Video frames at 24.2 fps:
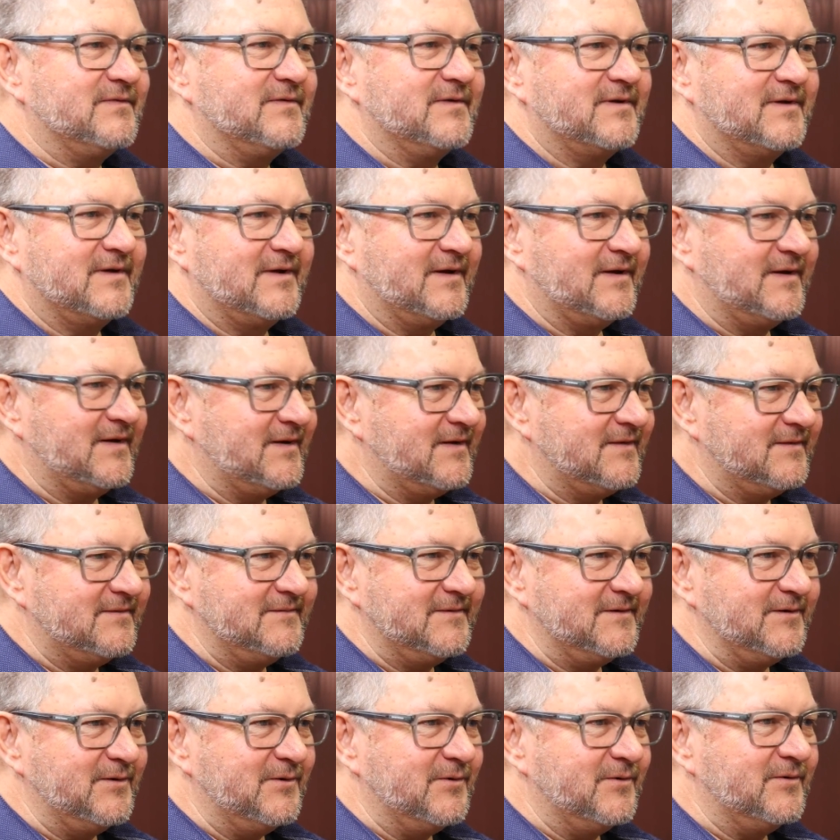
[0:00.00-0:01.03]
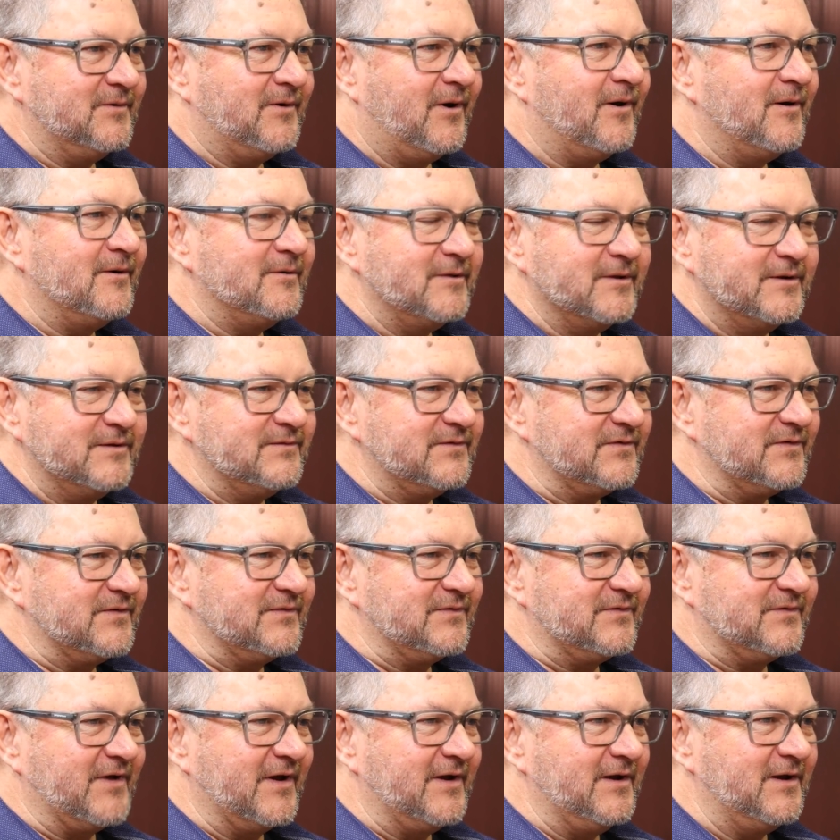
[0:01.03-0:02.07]
all-in
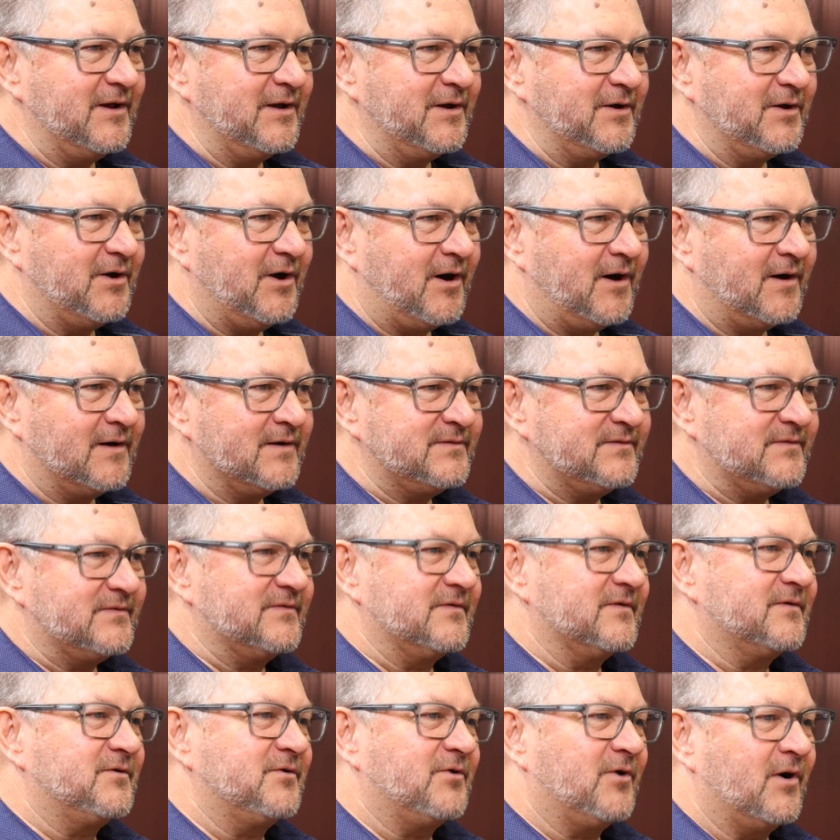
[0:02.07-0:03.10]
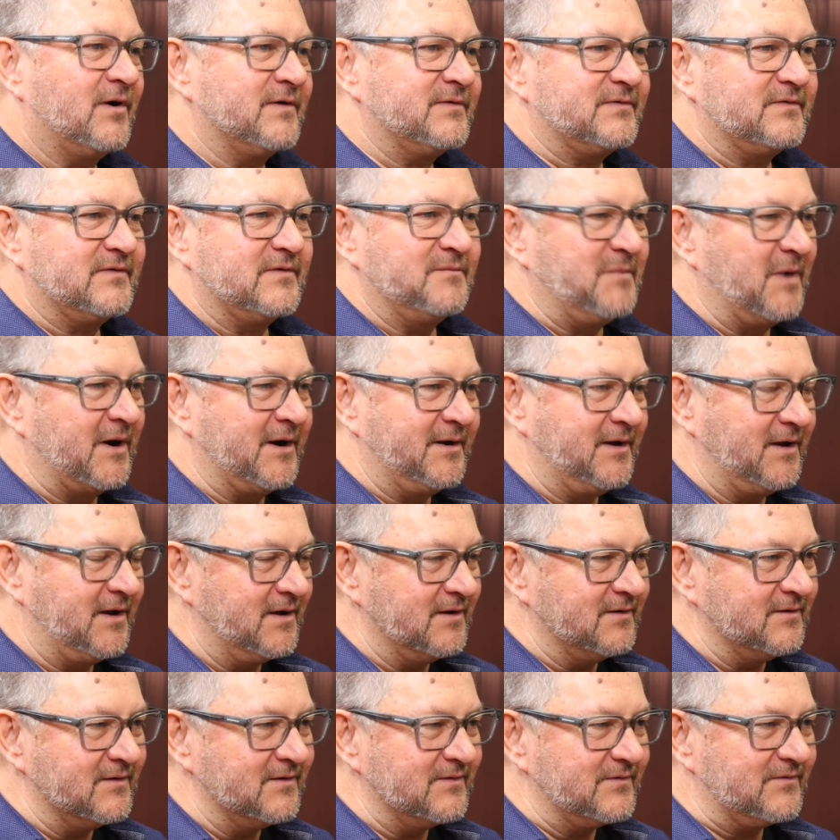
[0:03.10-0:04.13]
sustaining costs across the mining
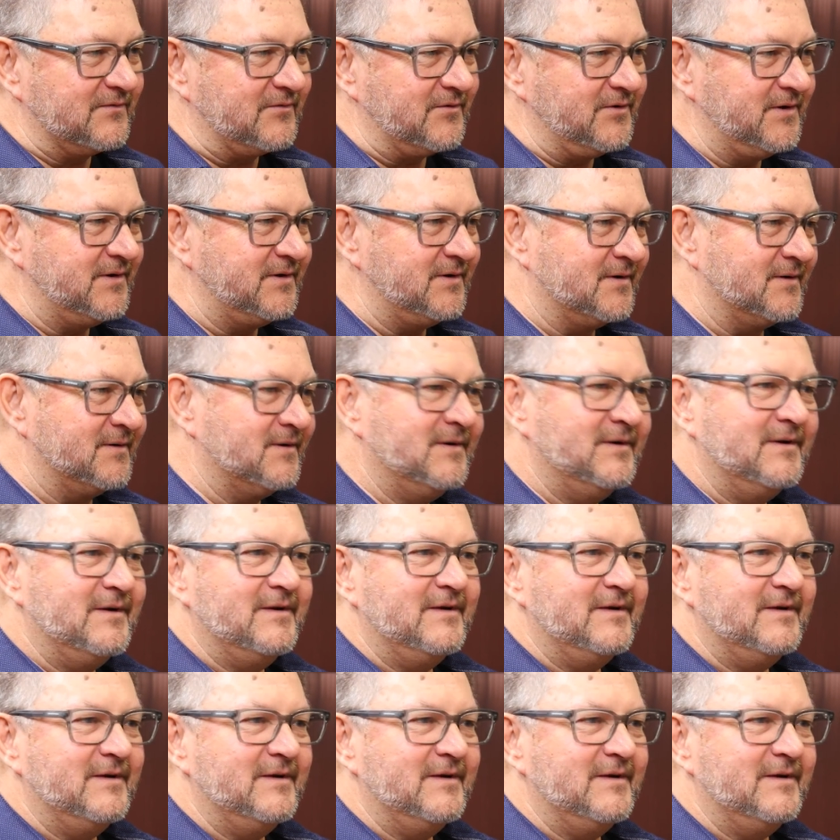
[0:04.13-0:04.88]
industry are,